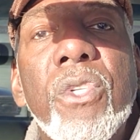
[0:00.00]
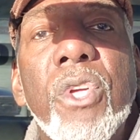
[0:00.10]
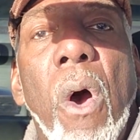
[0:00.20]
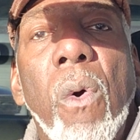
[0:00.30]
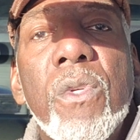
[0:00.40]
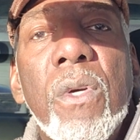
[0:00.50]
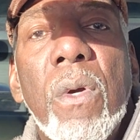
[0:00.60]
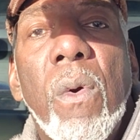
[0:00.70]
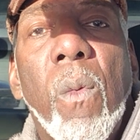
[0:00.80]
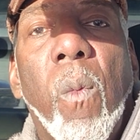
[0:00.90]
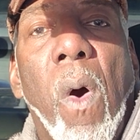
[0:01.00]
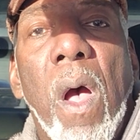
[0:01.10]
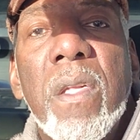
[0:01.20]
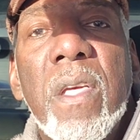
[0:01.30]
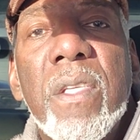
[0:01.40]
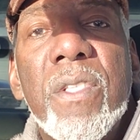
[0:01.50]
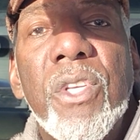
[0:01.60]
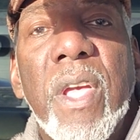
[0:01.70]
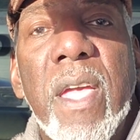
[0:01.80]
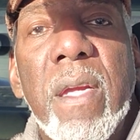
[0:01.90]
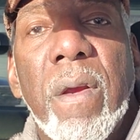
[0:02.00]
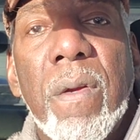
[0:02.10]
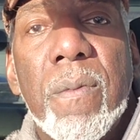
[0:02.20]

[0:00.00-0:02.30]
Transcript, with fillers: don't want to hear.